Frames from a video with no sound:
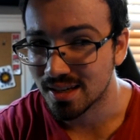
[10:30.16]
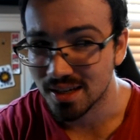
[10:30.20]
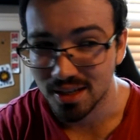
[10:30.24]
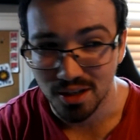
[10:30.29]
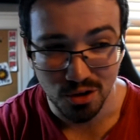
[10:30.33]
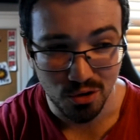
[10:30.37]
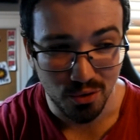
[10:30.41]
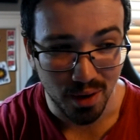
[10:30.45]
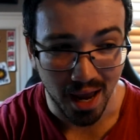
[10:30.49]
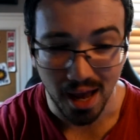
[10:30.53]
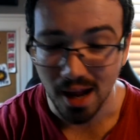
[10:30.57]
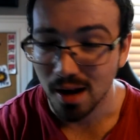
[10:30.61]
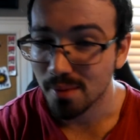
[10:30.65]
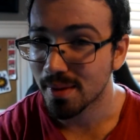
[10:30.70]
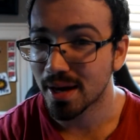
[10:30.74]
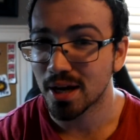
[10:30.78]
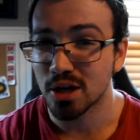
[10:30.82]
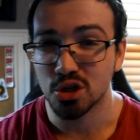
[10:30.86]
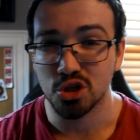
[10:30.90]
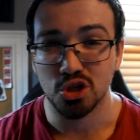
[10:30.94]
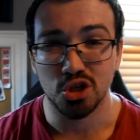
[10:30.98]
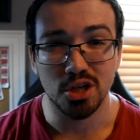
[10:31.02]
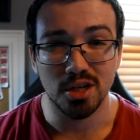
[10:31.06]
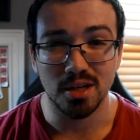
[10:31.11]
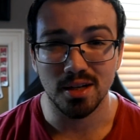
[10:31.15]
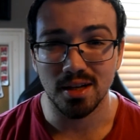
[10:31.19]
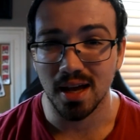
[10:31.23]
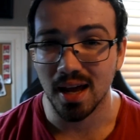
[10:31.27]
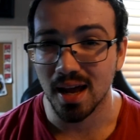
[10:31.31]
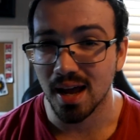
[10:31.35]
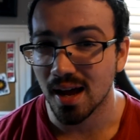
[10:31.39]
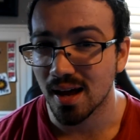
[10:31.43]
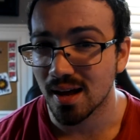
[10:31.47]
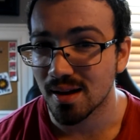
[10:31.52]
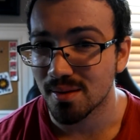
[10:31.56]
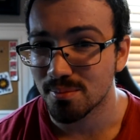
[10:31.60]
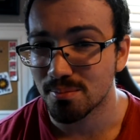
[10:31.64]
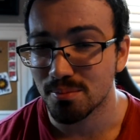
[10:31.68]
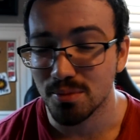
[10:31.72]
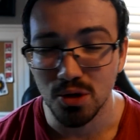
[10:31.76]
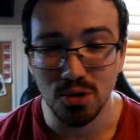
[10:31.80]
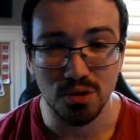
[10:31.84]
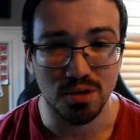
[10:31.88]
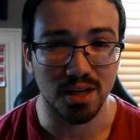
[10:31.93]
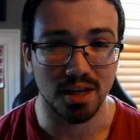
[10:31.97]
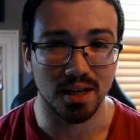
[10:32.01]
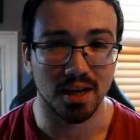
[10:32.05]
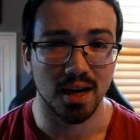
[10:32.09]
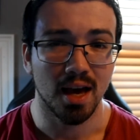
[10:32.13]
you know animation and
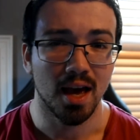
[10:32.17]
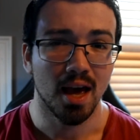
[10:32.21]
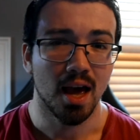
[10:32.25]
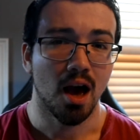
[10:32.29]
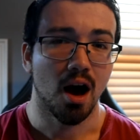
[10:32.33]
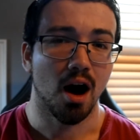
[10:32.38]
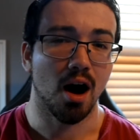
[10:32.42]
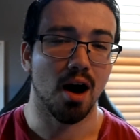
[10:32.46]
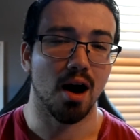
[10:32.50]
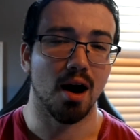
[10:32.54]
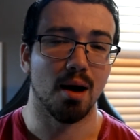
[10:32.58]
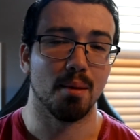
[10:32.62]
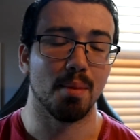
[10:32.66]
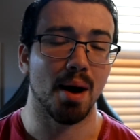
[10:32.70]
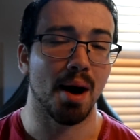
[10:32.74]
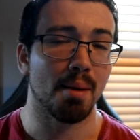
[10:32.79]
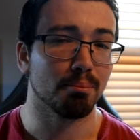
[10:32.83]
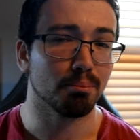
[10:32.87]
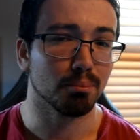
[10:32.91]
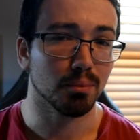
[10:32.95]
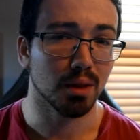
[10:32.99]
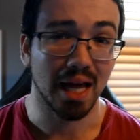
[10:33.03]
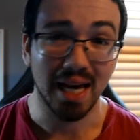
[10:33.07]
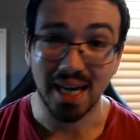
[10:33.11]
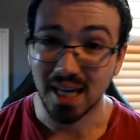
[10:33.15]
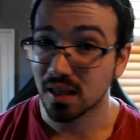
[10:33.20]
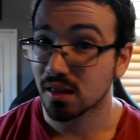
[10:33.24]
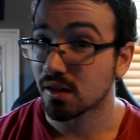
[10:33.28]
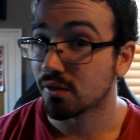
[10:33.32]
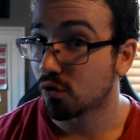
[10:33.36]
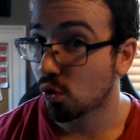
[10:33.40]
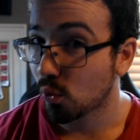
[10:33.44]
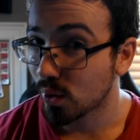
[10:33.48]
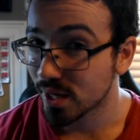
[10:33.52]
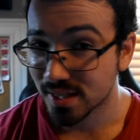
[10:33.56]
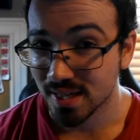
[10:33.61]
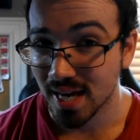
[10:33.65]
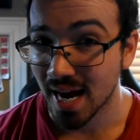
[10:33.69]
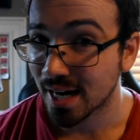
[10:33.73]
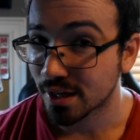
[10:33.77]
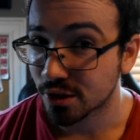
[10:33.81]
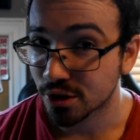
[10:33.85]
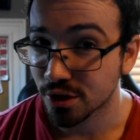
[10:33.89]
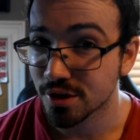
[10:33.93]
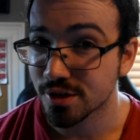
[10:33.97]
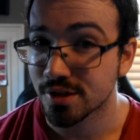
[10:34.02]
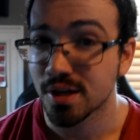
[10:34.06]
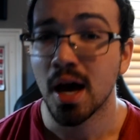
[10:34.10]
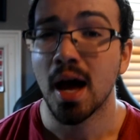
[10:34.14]
music. Um, I'm liking the voice
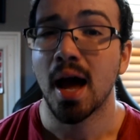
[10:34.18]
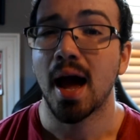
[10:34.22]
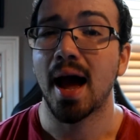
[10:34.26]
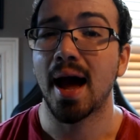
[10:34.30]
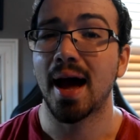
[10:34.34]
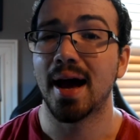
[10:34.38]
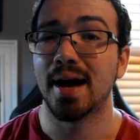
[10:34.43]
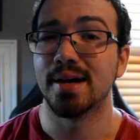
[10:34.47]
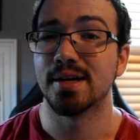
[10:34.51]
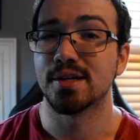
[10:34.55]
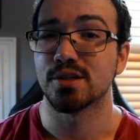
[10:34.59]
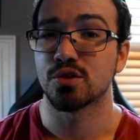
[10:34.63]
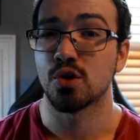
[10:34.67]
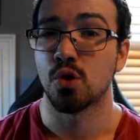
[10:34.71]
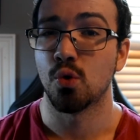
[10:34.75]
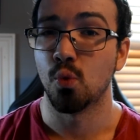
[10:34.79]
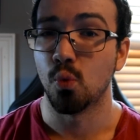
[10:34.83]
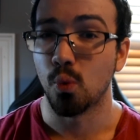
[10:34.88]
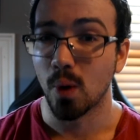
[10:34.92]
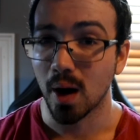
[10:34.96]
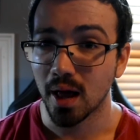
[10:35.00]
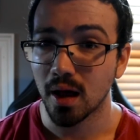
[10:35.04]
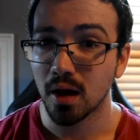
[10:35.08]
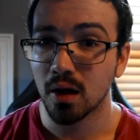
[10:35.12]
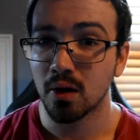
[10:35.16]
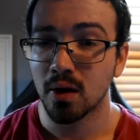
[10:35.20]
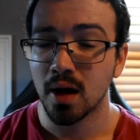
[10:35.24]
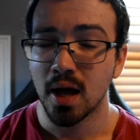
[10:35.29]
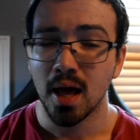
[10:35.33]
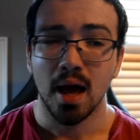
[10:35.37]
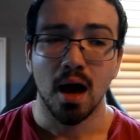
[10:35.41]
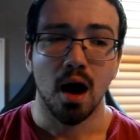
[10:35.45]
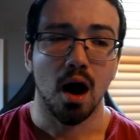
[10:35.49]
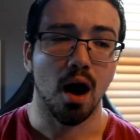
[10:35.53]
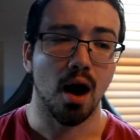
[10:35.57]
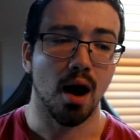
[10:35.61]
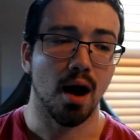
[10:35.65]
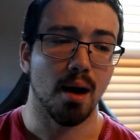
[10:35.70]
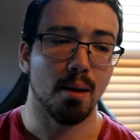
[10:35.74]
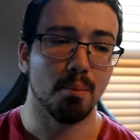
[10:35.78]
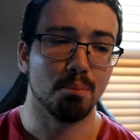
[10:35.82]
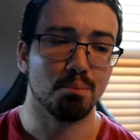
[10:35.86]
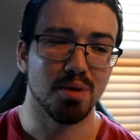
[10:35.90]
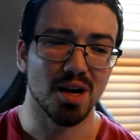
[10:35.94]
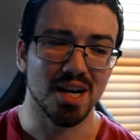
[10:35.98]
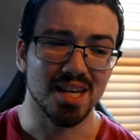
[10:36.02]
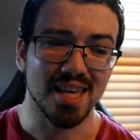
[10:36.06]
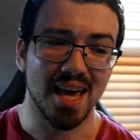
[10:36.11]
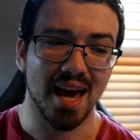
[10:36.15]
actors as well, uh,
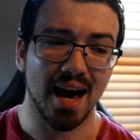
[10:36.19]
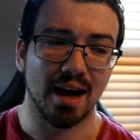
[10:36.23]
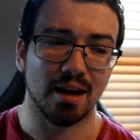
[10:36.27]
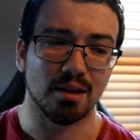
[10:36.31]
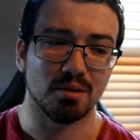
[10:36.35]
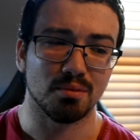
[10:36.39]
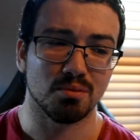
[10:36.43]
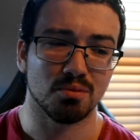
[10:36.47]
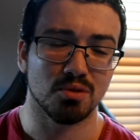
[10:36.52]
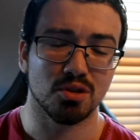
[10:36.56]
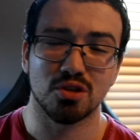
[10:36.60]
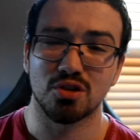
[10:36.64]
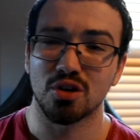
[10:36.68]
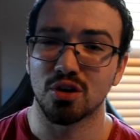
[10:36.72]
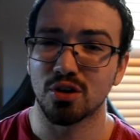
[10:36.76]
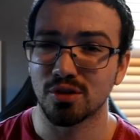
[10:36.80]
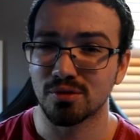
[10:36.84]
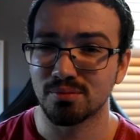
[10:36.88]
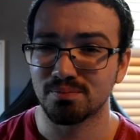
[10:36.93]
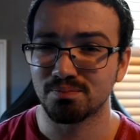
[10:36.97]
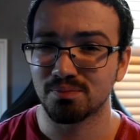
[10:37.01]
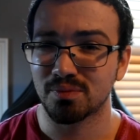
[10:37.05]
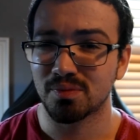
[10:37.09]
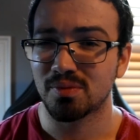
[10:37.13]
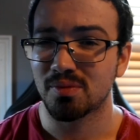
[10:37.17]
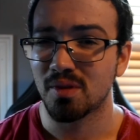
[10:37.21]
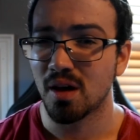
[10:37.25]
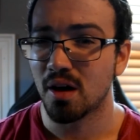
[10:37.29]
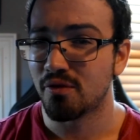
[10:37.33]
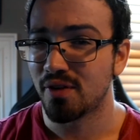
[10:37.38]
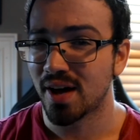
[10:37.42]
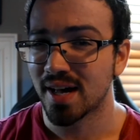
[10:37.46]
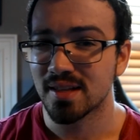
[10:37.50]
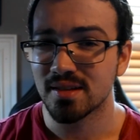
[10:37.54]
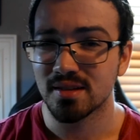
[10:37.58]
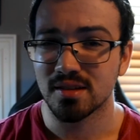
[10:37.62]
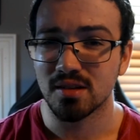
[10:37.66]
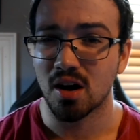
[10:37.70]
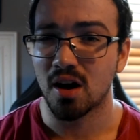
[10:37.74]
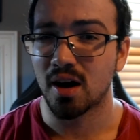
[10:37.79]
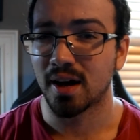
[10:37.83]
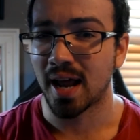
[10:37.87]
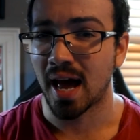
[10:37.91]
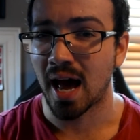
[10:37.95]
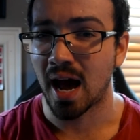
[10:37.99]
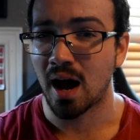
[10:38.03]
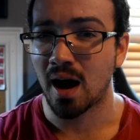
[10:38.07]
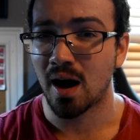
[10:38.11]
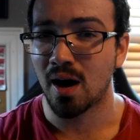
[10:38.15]
but yeah, certain events
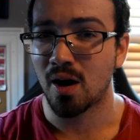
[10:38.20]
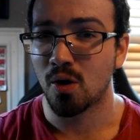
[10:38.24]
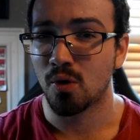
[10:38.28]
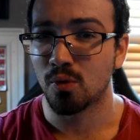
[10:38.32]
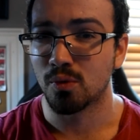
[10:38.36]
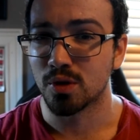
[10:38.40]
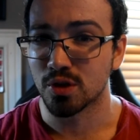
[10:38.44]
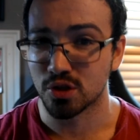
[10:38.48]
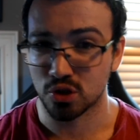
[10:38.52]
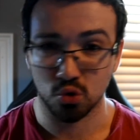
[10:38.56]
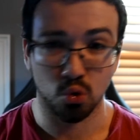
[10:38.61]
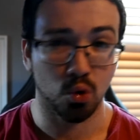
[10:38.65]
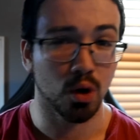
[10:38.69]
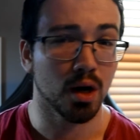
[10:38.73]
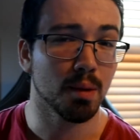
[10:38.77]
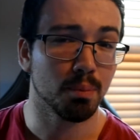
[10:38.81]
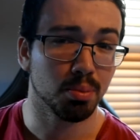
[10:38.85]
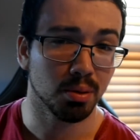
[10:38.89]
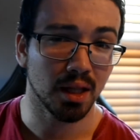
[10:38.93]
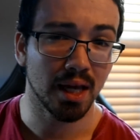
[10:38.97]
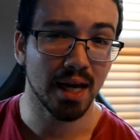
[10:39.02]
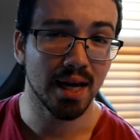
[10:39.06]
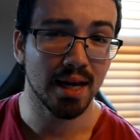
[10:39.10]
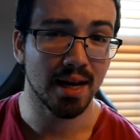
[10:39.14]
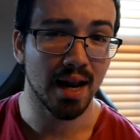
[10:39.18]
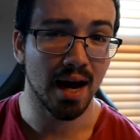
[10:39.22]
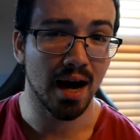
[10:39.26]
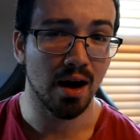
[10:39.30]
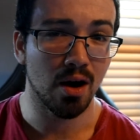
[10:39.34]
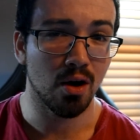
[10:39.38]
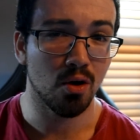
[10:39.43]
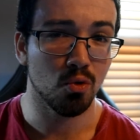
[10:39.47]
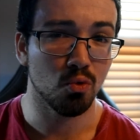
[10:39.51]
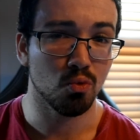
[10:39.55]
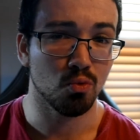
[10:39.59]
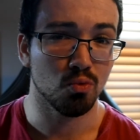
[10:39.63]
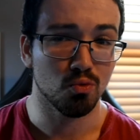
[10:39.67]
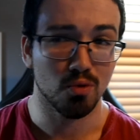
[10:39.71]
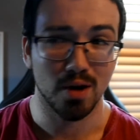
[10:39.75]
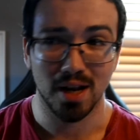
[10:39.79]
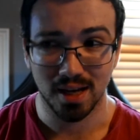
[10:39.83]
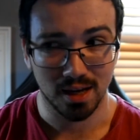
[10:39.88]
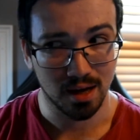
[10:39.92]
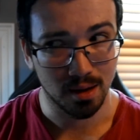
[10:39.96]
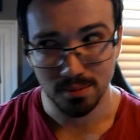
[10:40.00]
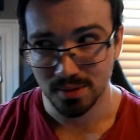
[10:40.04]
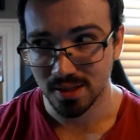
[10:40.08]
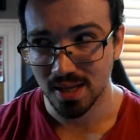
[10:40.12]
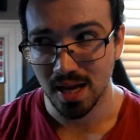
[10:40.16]
on how the story played out when
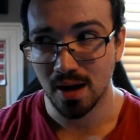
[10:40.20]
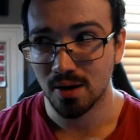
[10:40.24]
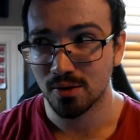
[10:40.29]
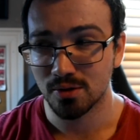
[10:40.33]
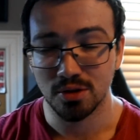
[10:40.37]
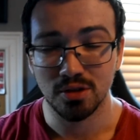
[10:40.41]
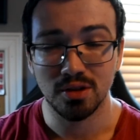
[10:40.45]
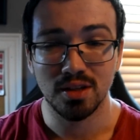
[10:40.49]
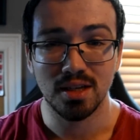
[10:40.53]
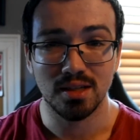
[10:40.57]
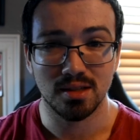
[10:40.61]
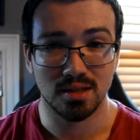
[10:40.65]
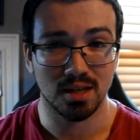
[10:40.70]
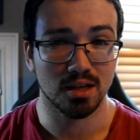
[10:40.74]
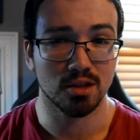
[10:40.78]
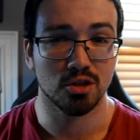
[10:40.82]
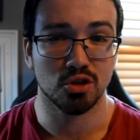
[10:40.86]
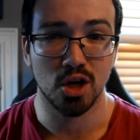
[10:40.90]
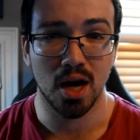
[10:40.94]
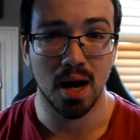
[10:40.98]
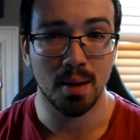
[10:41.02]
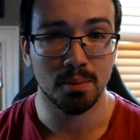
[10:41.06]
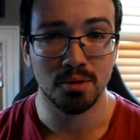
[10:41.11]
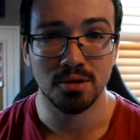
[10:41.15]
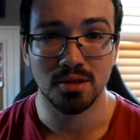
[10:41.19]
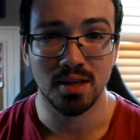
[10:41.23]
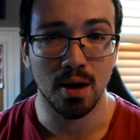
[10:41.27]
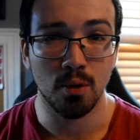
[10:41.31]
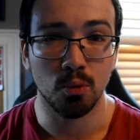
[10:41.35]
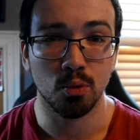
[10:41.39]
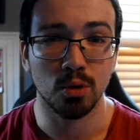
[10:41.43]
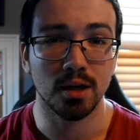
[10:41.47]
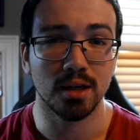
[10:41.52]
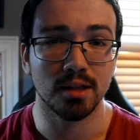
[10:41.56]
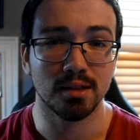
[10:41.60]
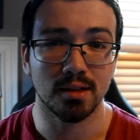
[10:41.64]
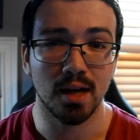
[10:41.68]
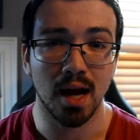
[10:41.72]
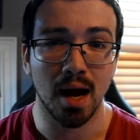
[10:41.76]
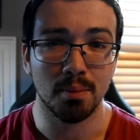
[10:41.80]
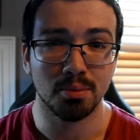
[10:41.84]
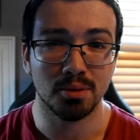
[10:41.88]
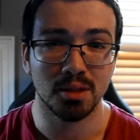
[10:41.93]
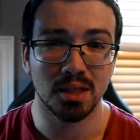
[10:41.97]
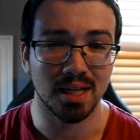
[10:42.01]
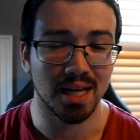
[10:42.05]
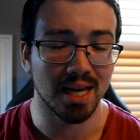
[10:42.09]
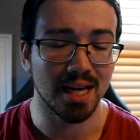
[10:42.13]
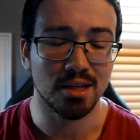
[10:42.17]
it comes down to these six chapters that were
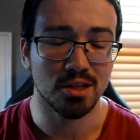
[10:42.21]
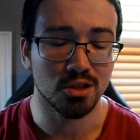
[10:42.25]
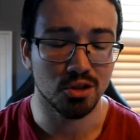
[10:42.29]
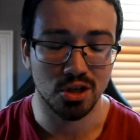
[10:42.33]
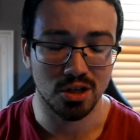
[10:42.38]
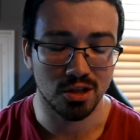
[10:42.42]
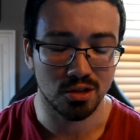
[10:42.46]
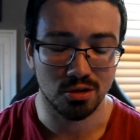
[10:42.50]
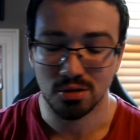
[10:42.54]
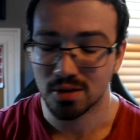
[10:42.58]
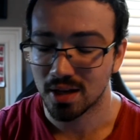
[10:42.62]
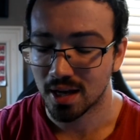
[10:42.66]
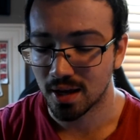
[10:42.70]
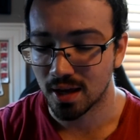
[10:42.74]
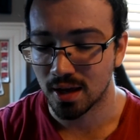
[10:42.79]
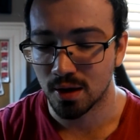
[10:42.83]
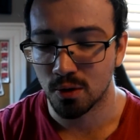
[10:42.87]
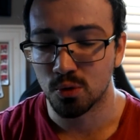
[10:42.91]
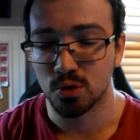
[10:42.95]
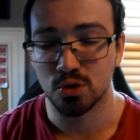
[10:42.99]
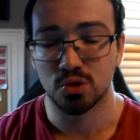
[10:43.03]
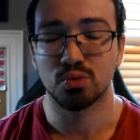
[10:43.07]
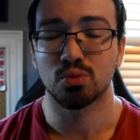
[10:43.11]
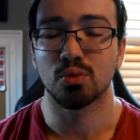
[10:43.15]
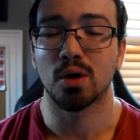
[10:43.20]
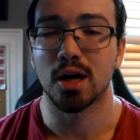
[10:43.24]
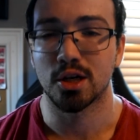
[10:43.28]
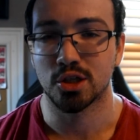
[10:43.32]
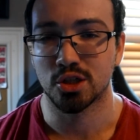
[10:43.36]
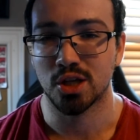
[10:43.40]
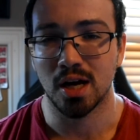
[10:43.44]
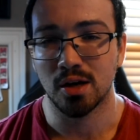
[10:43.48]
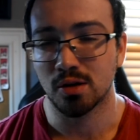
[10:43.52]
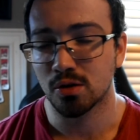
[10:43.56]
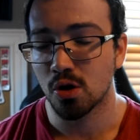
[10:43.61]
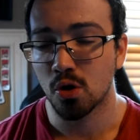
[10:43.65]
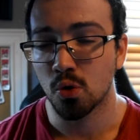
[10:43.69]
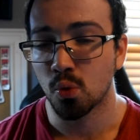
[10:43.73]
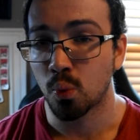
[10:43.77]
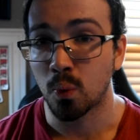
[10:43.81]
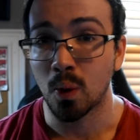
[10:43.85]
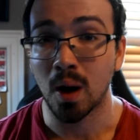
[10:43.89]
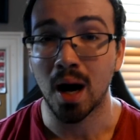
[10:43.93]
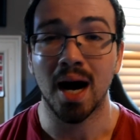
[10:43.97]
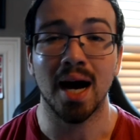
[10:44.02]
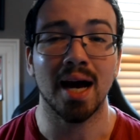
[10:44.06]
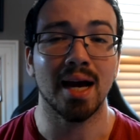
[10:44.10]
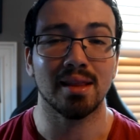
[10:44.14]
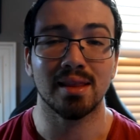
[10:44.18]
adapted, it just it, it was rushed. I don't know
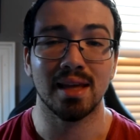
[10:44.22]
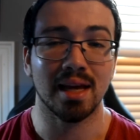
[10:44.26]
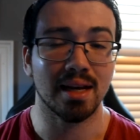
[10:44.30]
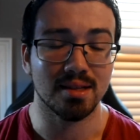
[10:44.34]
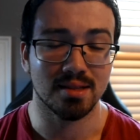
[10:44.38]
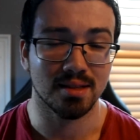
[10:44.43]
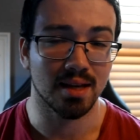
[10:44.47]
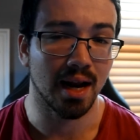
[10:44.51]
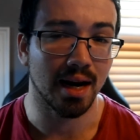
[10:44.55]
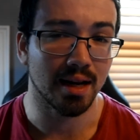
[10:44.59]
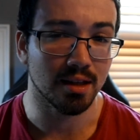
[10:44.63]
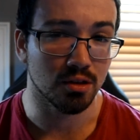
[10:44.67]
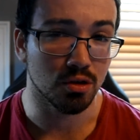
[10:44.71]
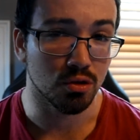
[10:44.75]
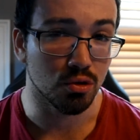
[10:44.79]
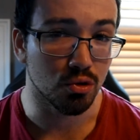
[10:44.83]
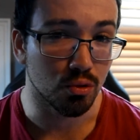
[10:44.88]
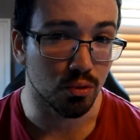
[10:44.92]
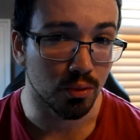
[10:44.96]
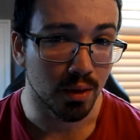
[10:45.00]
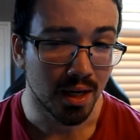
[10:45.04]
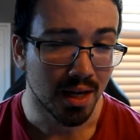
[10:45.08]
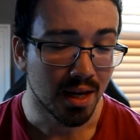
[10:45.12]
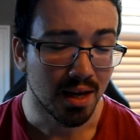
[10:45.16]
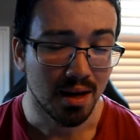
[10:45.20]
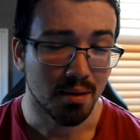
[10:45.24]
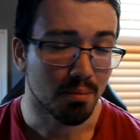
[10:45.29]
why they decided to